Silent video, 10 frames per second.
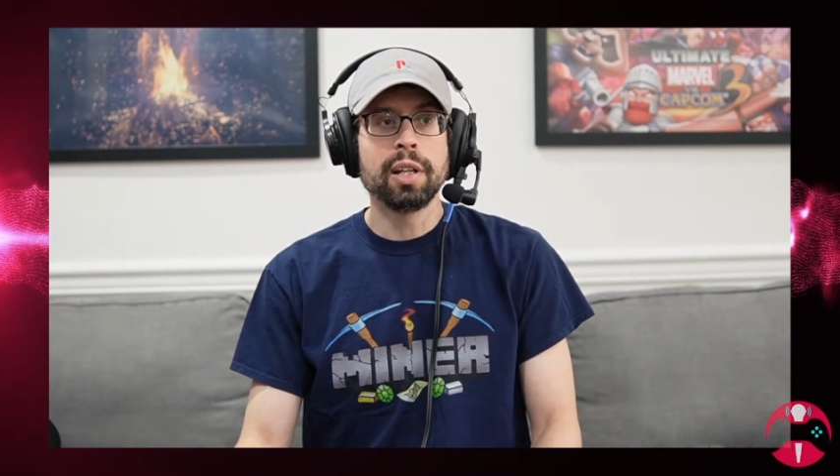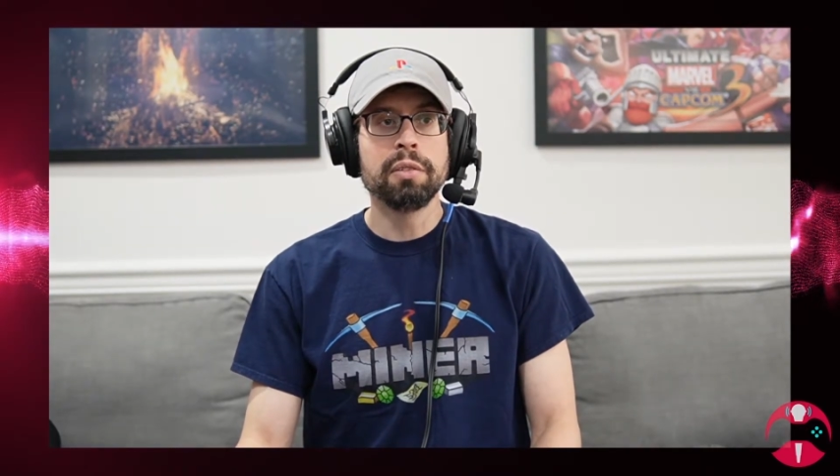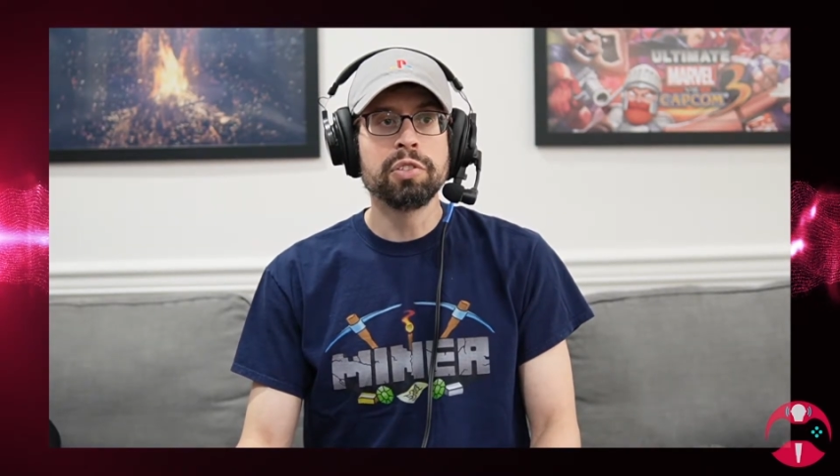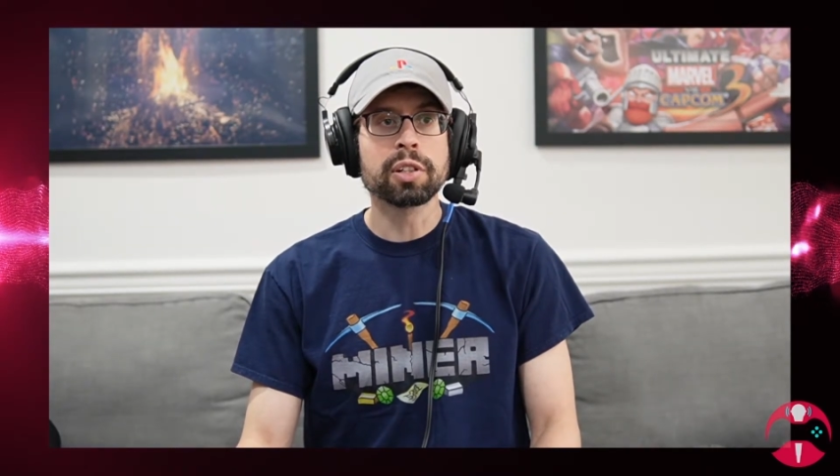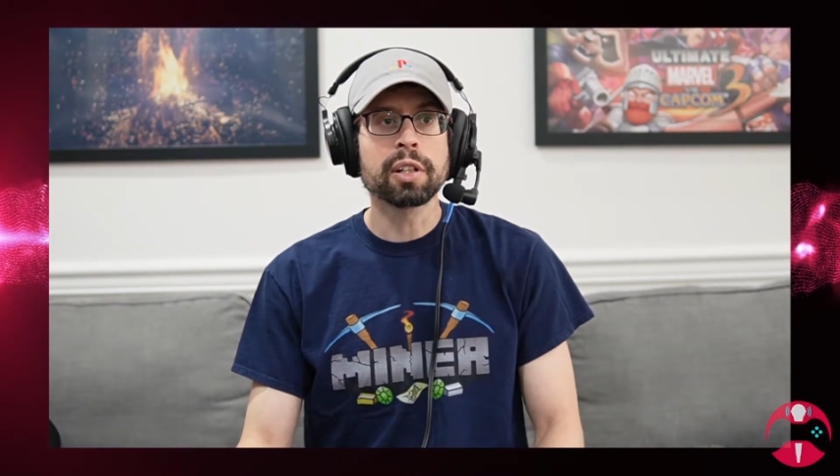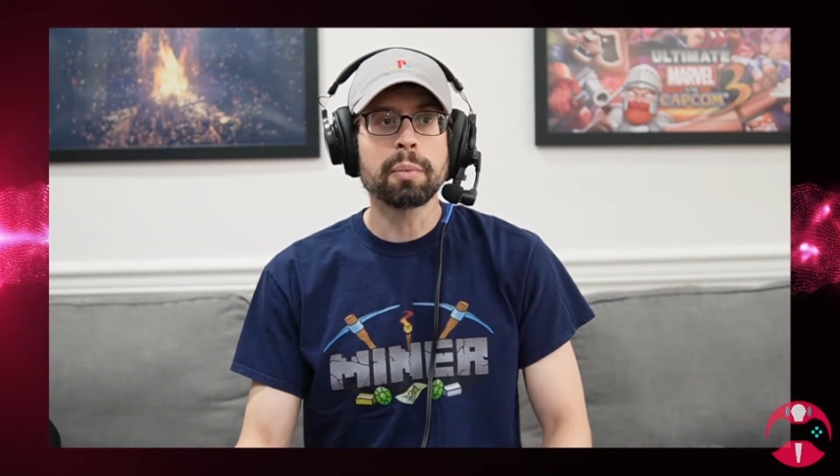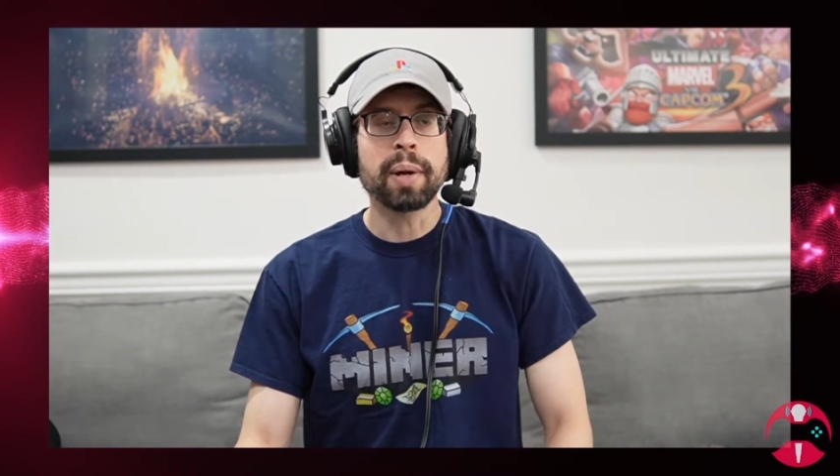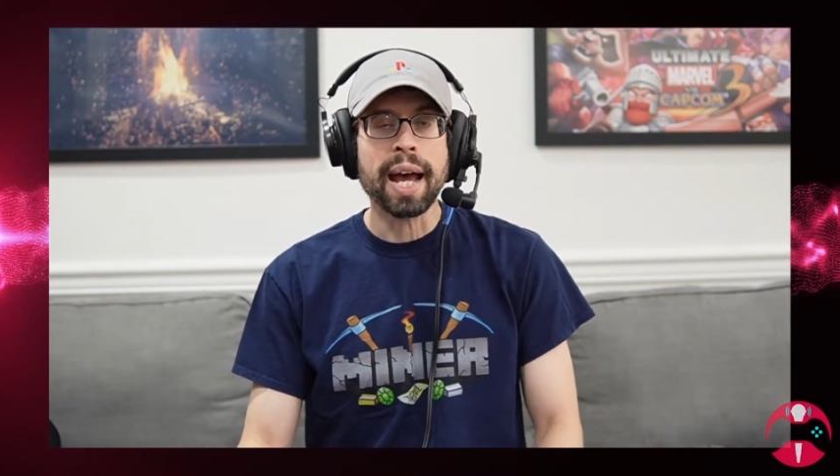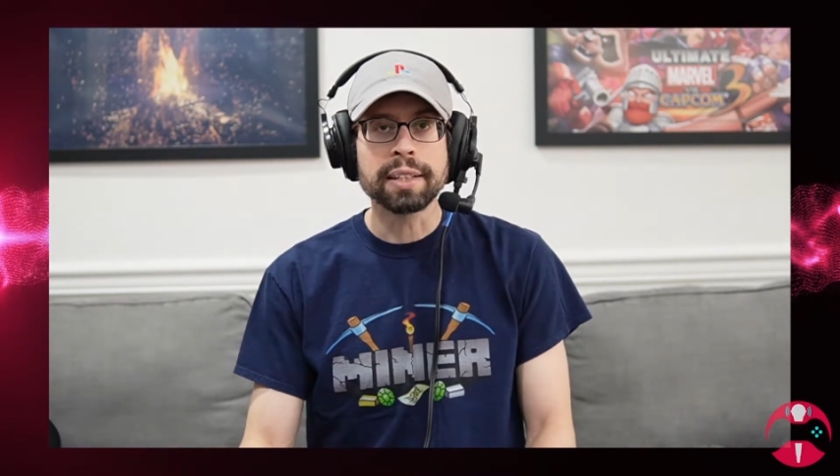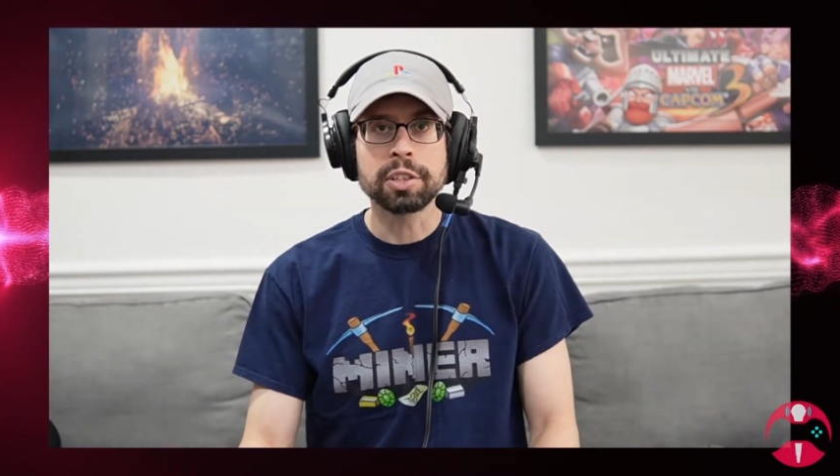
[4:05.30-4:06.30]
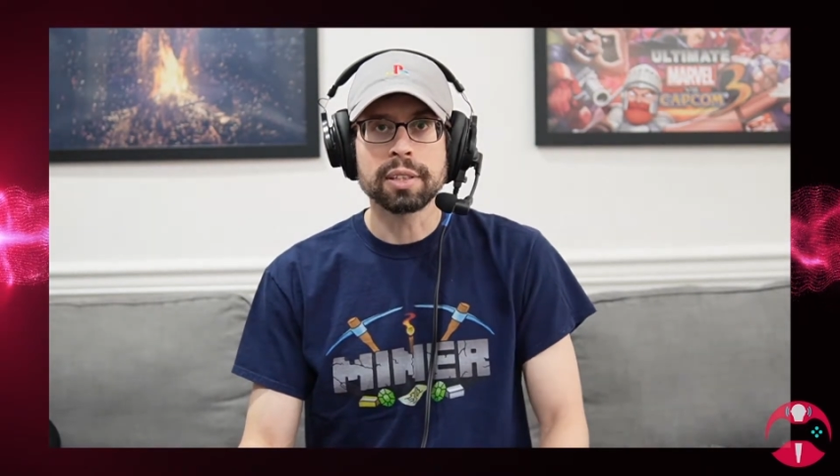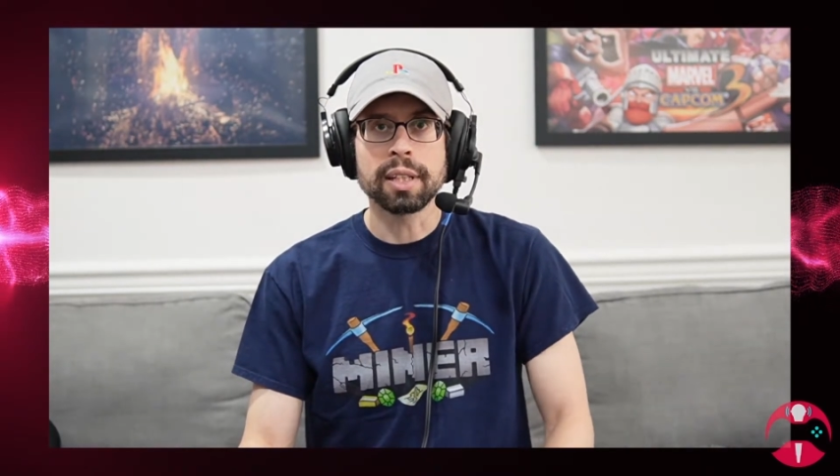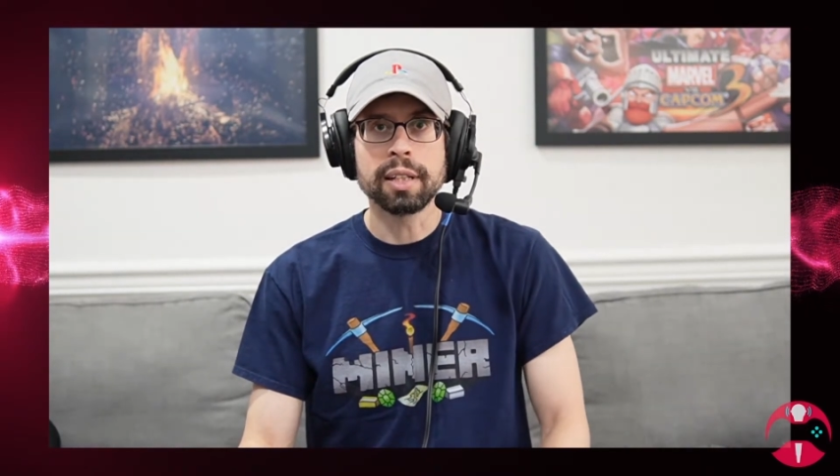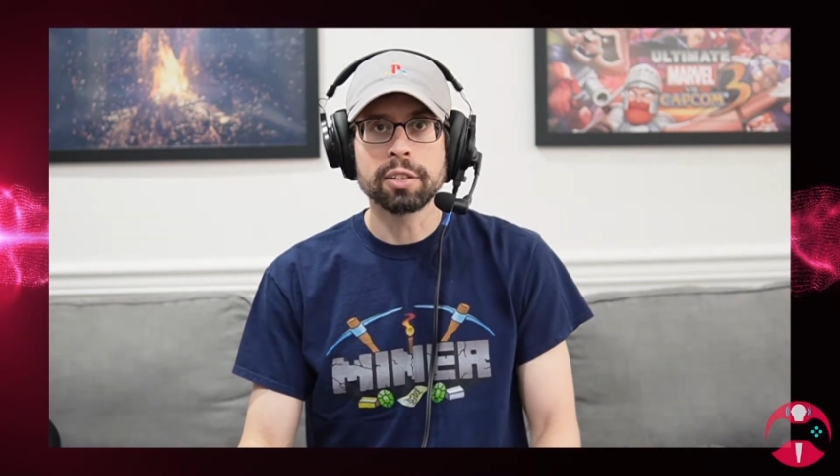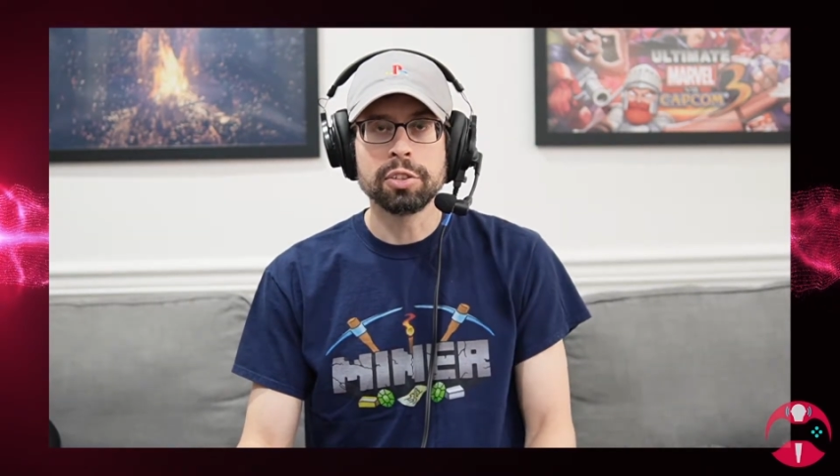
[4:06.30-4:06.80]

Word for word: if you're going to patch it later,